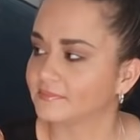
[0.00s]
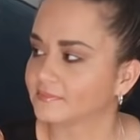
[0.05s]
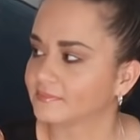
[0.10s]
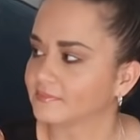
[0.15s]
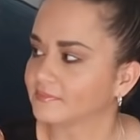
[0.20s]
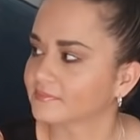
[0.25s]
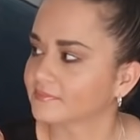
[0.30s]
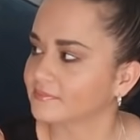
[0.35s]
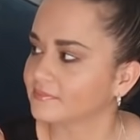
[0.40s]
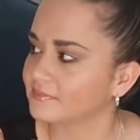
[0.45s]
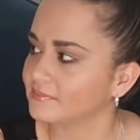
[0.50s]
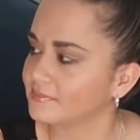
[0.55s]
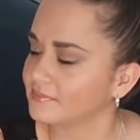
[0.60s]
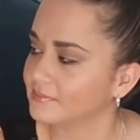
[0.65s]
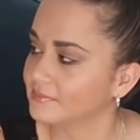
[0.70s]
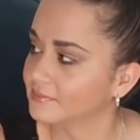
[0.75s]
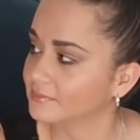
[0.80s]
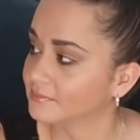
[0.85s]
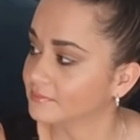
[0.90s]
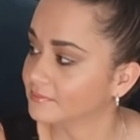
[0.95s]

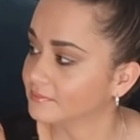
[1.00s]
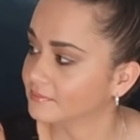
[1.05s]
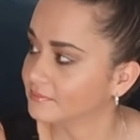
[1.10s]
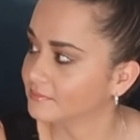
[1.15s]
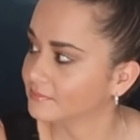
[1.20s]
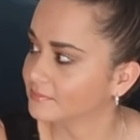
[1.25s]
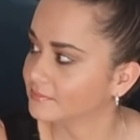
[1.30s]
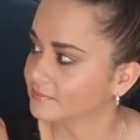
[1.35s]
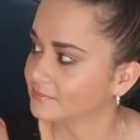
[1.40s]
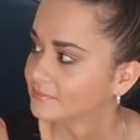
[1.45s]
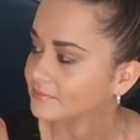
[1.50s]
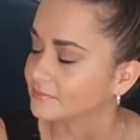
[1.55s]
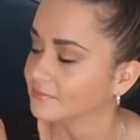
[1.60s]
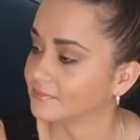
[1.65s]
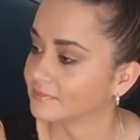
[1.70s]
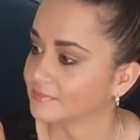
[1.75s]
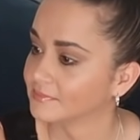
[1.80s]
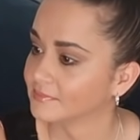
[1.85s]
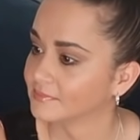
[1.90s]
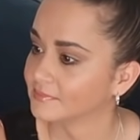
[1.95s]

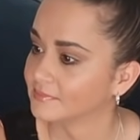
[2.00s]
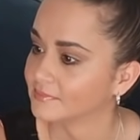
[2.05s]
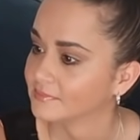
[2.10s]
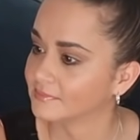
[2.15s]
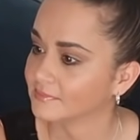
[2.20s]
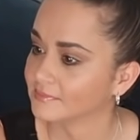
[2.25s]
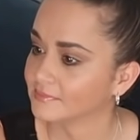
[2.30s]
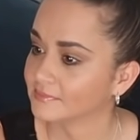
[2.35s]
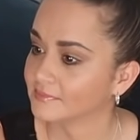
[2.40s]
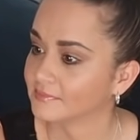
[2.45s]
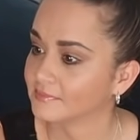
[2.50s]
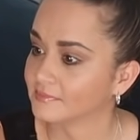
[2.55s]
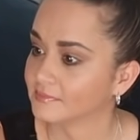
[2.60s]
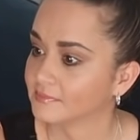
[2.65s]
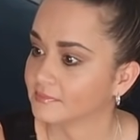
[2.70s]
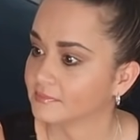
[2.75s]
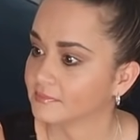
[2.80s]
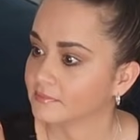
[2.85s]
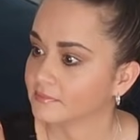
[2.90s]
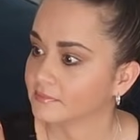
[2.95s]

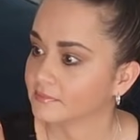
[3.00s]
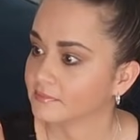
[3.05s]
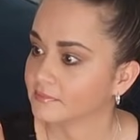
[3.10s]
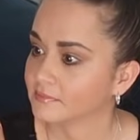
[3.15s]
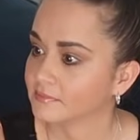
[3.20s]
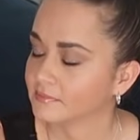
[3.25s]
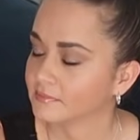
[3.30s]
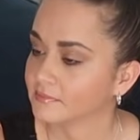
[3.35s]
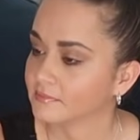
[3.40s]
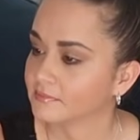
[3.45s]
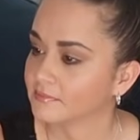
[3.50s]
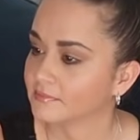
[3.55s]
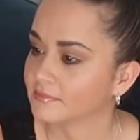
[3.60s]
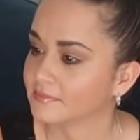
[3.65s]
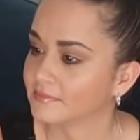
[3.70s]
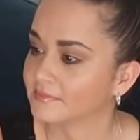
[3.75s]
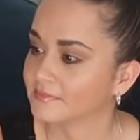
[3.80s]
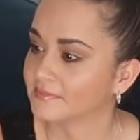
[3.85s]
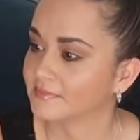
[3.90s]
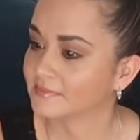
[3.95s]

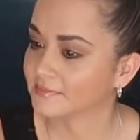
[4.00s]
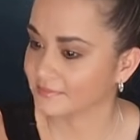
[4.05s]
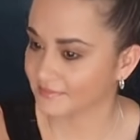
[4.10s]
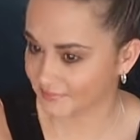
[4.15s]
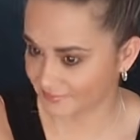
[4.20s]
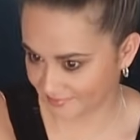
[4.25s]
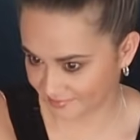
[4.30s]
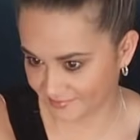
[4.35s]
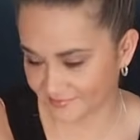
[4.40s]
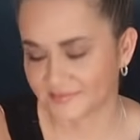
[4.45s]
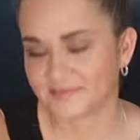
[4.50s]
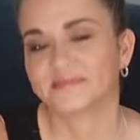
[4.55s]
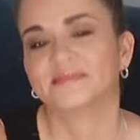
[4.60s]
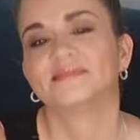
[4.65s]
(not speaking)